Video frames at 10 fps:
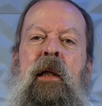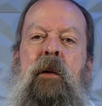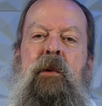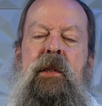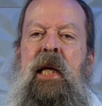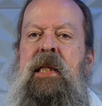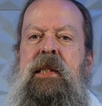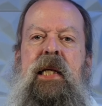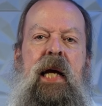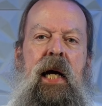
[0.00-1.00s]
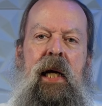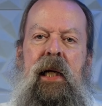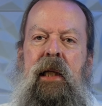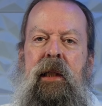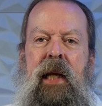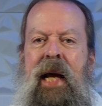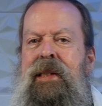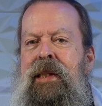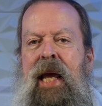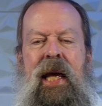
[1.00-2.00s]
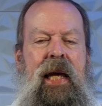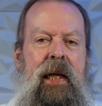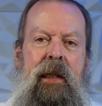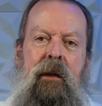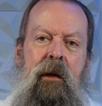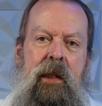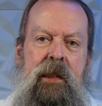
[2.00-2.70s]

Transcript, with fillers: It was Insteon and X10 and all this